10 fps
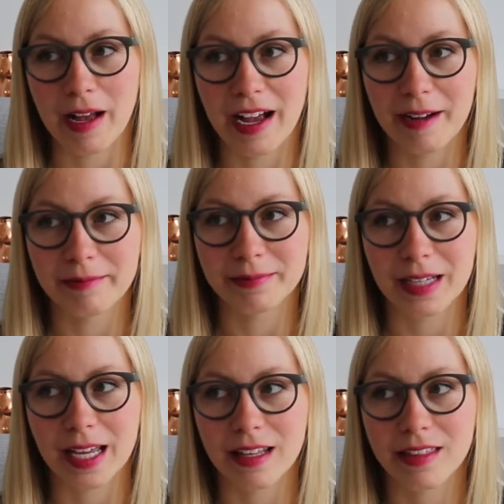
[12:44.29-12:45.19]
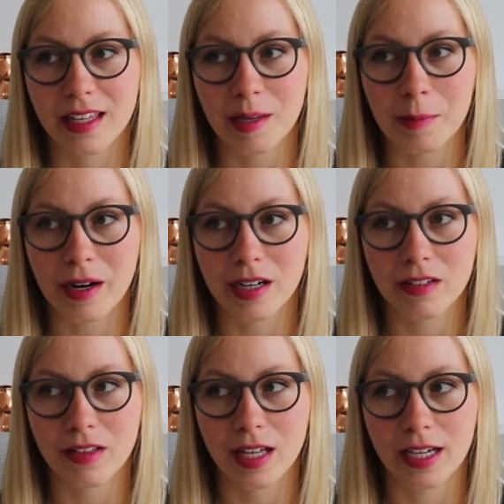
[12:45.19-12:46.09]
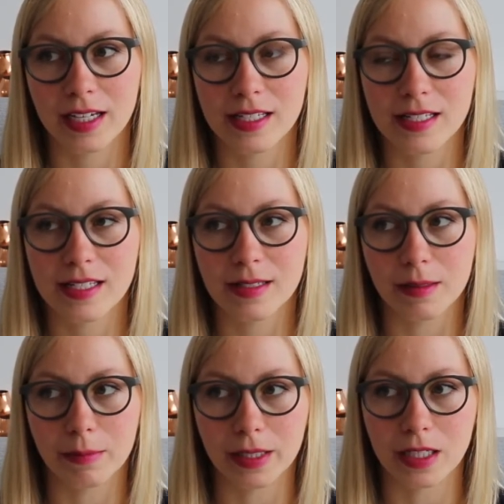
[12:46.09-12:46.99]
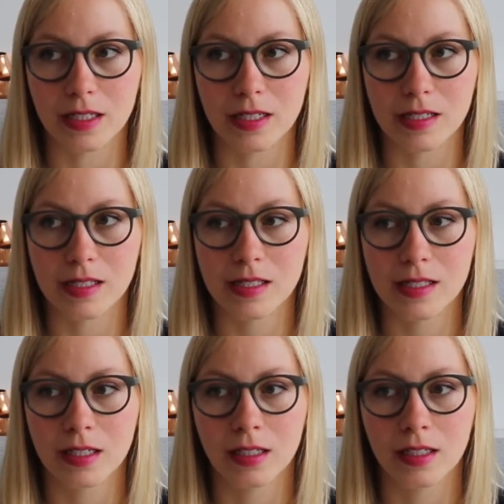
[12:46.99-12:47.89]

And I think part of that is because